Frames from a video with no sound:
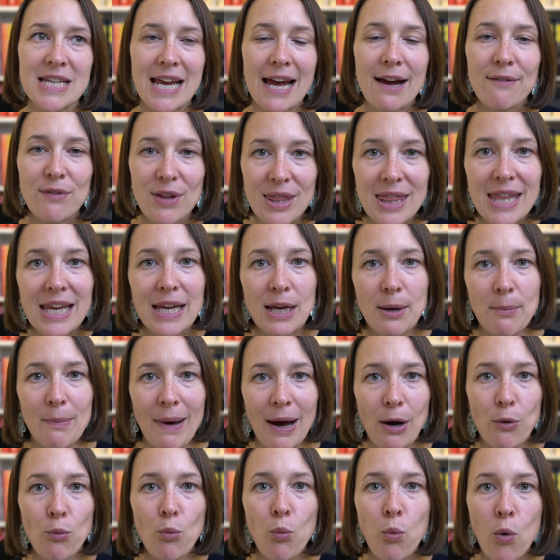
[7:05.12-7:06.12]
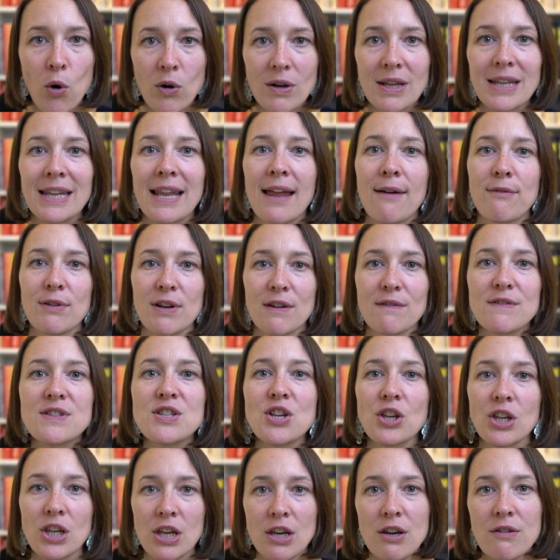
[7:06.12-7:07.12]
to have a think about what level of
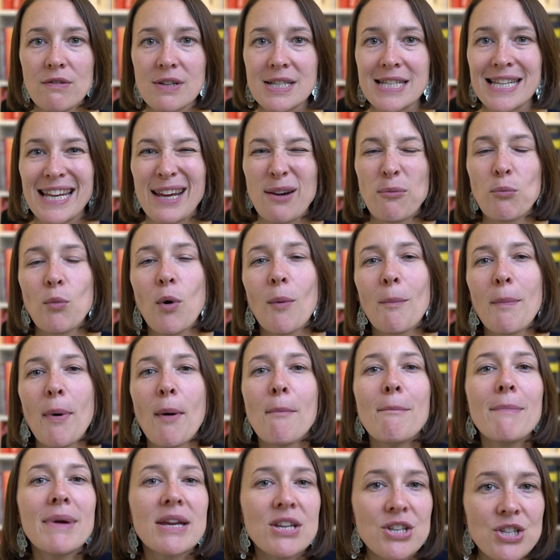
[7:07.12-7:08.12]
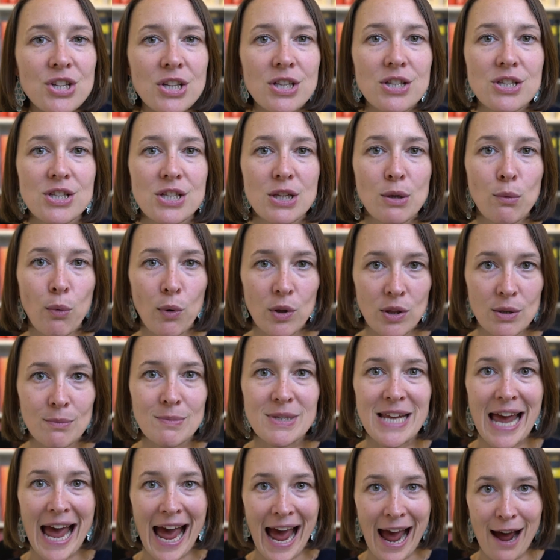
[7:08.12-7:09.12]
security and what permissions you want them
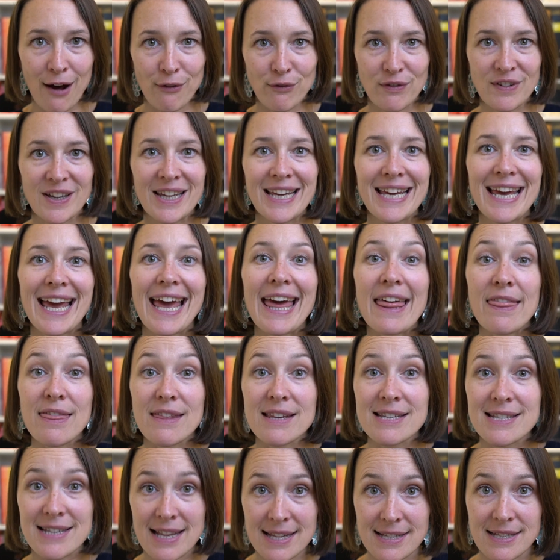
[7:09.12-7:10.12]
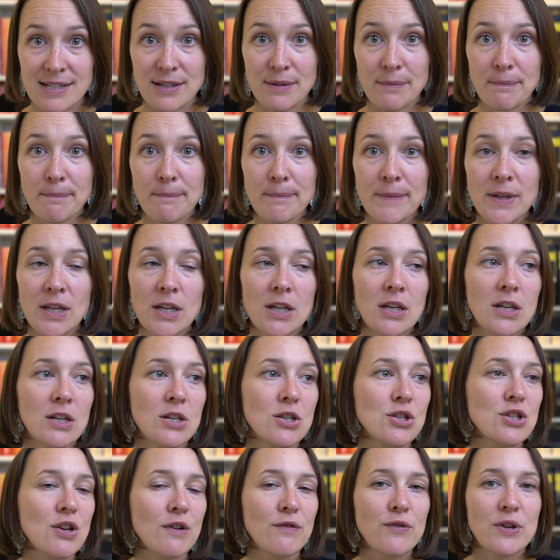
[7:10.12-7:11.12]
to have in the system.
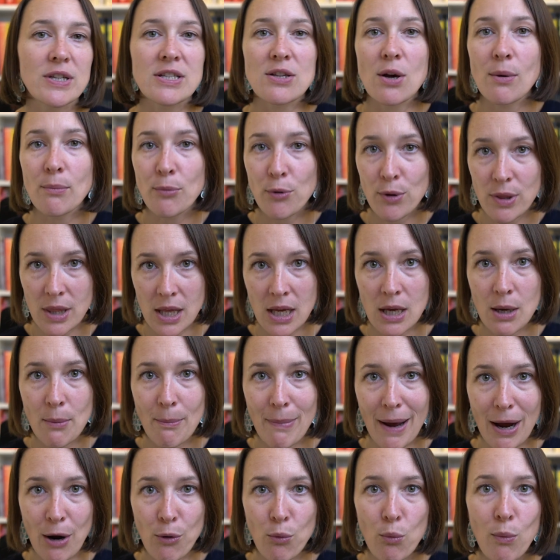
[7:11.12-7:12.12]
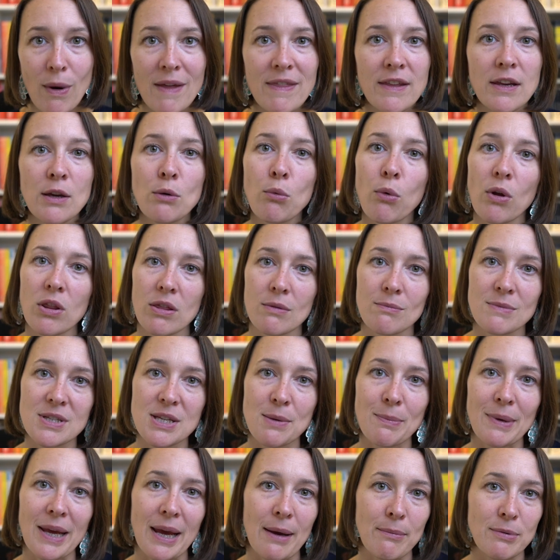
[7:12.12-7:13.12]
So for example, think about whether you want them
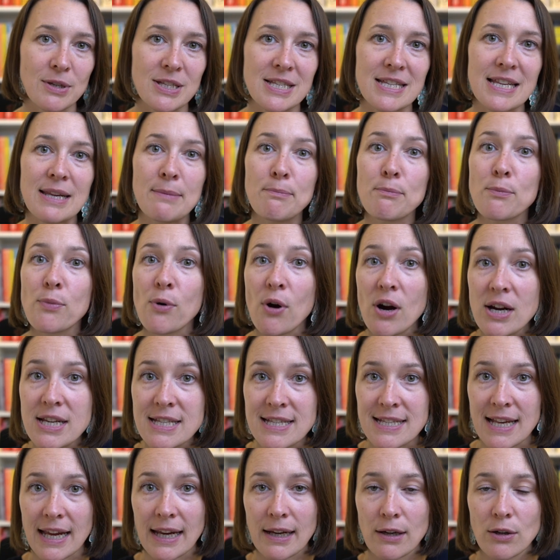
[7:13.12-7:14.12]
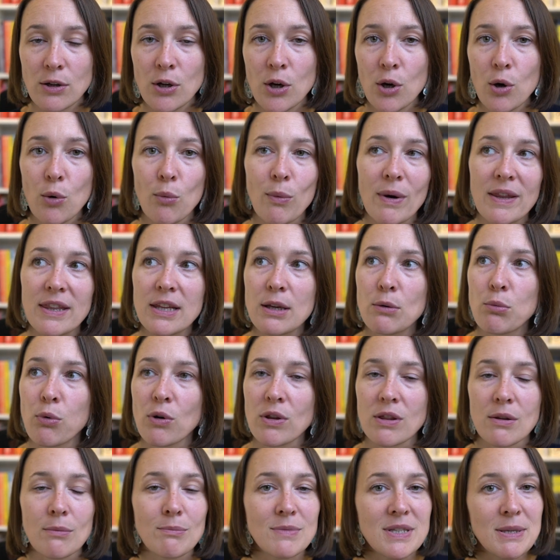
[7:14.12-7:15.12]
to be able to see pricing, whether you
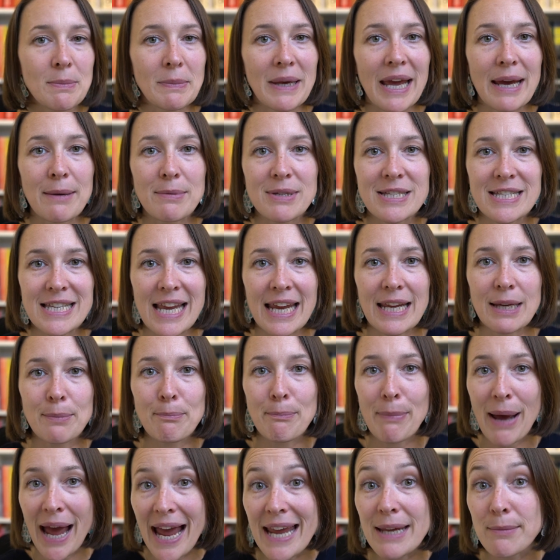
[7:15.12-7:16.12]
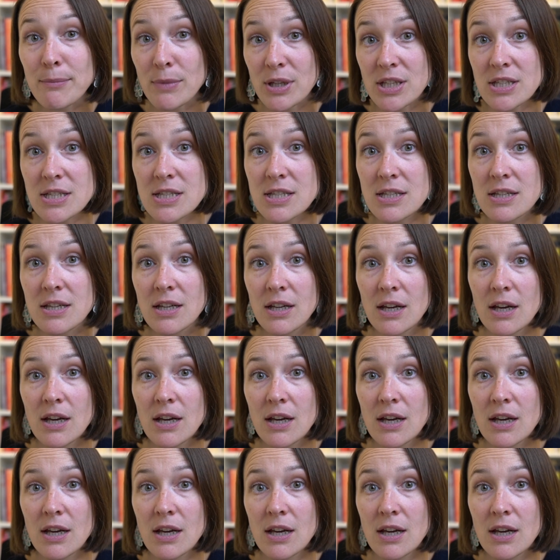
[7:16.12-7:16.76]
want them to be able to take payment,